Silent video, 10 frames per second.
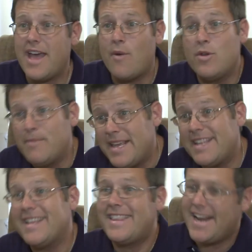that would
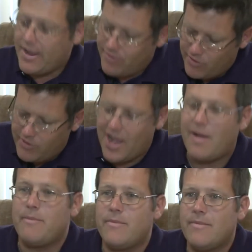mean that they'd have to
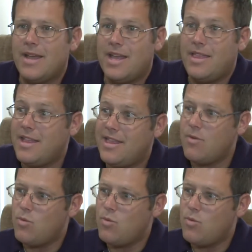stop and that they